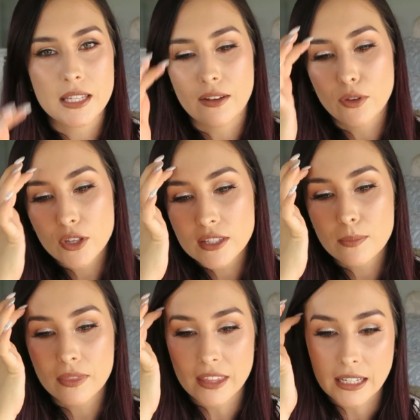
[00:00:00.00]
and I've heard
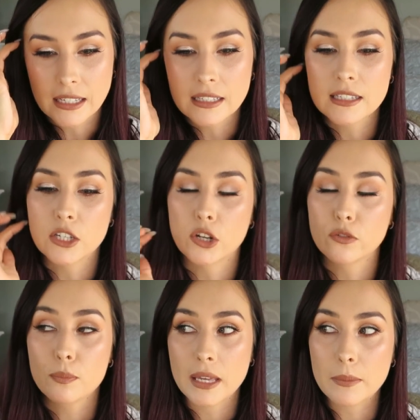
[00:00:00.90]
some things, you know,
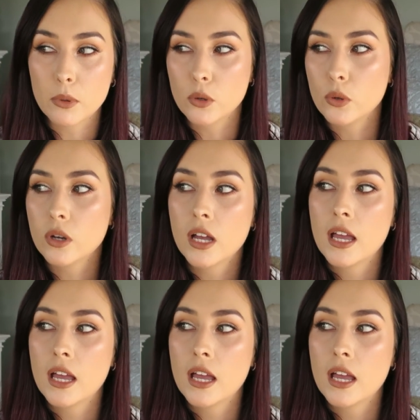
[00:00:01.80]
from people